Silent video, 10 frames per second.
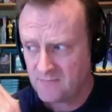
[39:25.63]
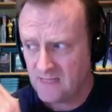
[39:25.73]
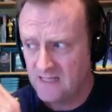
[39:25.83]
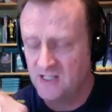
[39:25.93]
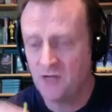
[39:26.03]

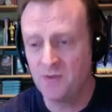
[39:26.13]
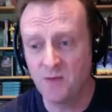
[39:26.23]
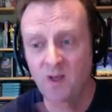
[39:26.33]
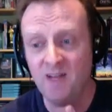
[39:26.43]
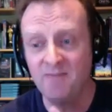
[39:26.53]
So there
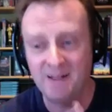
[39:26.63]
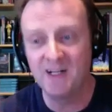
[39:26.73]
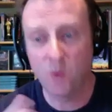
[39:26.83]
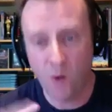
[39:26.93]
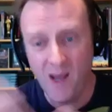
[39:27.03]
will have been
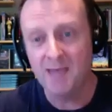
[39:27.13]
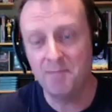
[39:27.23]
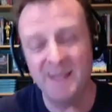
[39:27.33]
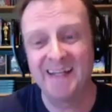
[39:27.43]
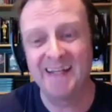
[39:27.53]
quite a
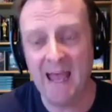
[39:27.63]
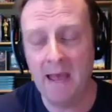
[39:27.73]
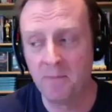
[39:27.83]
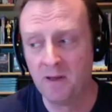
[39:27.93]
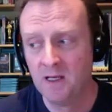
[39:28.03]
big
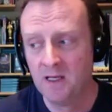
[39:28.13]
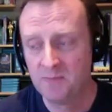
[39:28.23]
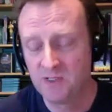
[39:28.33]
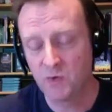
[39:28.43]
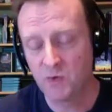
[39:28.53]
gap
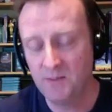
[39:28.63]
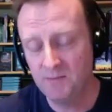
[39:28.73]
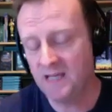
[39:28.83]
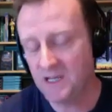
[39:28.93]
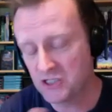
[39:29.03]
between
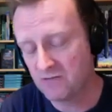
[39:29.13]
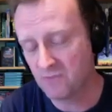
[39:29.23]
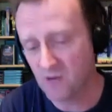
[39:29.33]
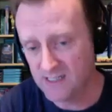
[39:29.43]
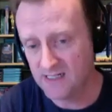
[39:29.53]
me actually
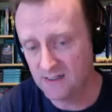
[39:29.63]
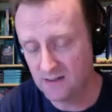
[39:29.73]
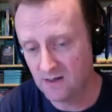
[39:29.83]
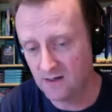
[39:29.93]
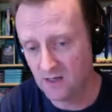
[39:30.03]

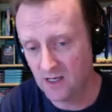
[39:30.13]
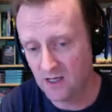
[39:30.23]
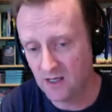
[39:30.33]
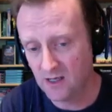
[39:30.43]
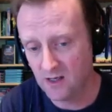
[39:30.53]
writing
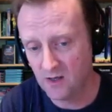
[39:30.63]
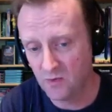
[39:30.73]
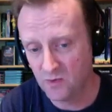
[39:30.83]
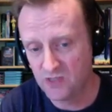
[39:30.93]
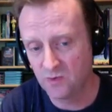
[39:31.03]

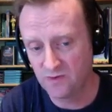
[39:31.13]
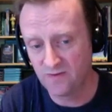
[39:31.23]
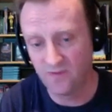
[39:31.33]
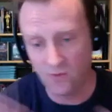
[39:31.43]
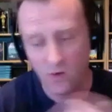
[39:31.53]
which is
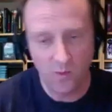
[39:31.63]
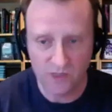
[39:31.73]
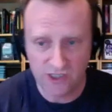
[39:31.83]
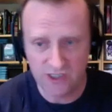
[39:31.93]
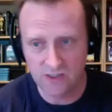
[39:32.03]
Woodville 4 and
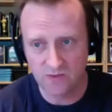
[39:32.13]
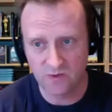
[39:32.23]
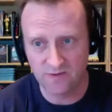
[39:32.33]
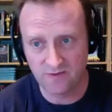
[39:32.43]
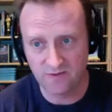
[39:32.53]
which is a
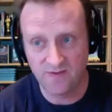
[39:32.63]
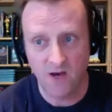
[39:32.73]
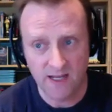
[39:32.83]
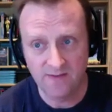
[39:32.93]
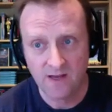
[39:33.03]
Woodville
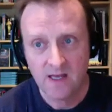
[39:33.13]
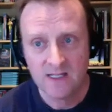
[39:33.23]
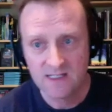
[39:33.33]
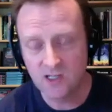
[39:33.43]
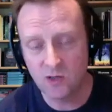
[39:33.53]
5.
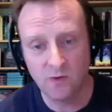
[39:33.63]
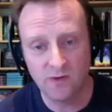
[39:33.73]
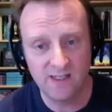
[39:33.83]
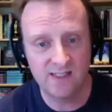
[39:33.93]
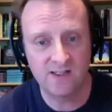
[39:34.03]
So
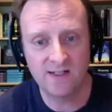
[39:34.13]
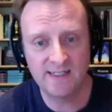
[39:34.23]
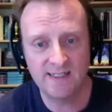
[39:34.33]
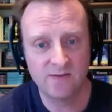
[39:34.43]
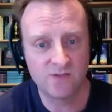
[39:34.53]
this
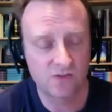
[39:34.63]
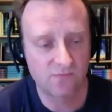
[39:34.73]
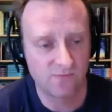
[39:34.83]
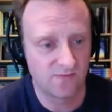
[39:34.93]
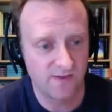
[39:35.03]
idea of just
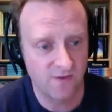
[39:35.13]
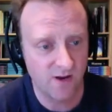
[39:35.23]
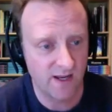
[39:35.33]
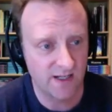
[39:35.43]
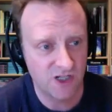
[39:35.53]

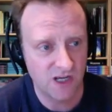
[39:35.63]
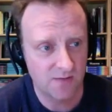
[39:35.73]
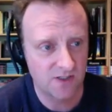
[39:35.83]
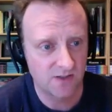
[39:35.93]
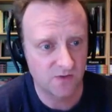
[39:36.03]
rewriting a
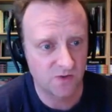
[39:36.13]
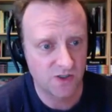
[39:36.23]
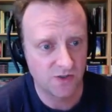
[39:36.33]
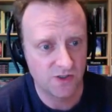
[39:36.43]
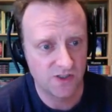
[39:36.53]
chapter or
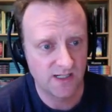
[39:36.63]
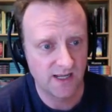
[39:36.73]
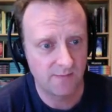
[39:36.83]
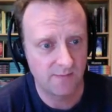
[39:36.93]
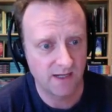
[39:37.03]
two just to
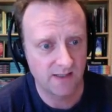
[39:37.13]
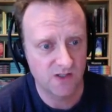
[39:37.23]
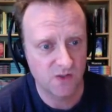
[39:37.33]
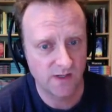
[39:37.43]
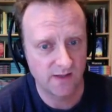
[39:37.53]
get back in the
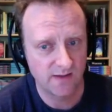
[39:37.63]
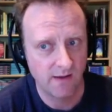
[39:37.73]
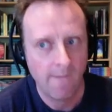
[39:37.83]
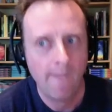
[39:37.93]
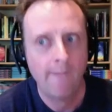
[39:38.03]
swing of it,
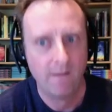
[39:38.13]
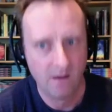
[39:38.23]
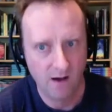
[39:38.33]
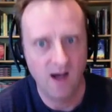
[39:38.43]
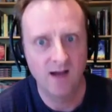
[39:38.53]

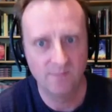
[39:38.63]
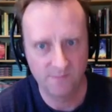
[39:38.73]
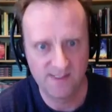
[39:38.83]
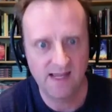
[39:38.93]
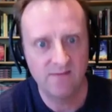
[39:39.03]

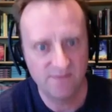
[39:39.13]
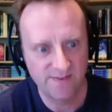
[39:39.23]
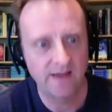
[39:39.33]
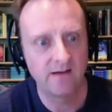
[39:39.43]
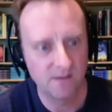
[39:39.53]
I'm down for
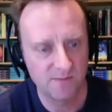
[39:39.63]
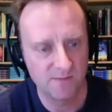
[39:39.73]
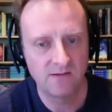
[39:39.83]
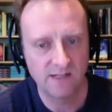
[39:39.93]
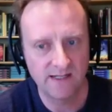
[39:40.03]
that. I'm
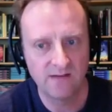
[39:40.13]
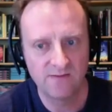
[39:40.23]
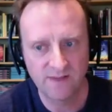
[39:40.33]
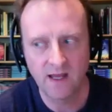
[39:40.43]
totally down for that.